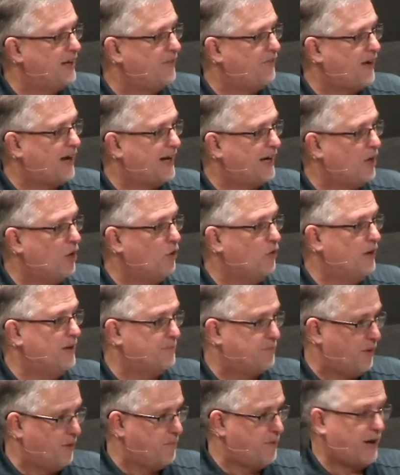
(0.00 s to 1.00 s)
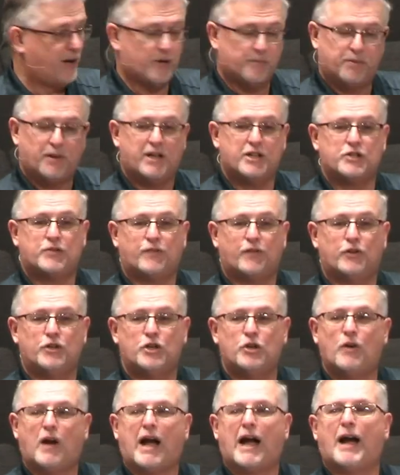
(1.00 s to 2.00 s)
and if I go and prepare a place
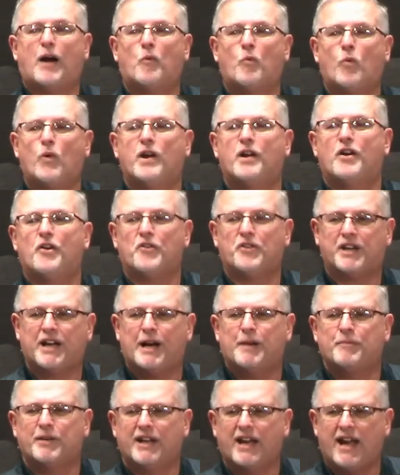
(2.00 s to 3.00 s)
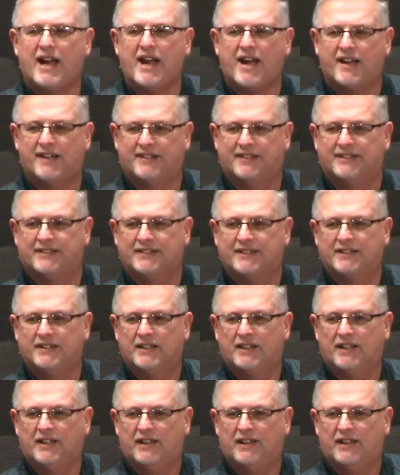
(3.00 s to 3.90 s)
for you, I will come again